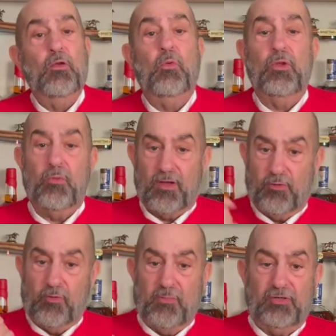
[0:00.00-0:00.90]
We want to
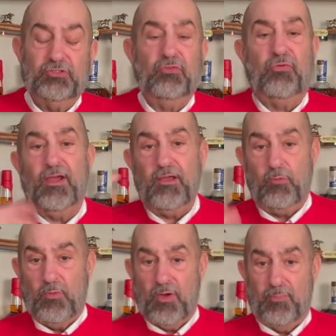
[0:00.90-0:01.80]
emulsify it.
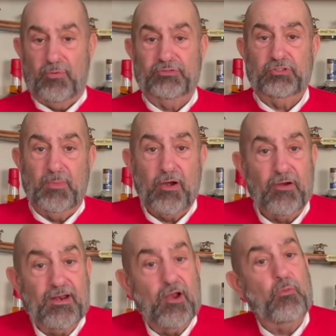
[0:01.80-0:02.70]
We want to put some air
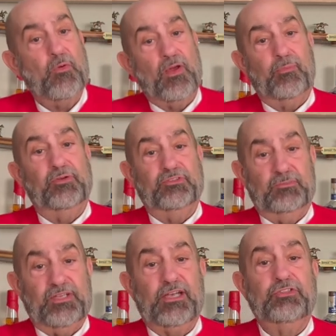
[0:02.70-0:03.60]
in there. We want to put
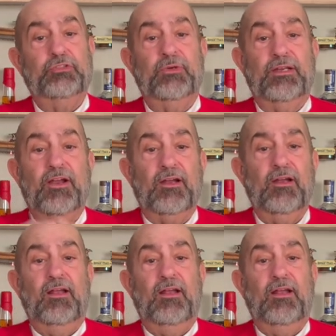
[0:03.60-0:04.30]
some texture in there.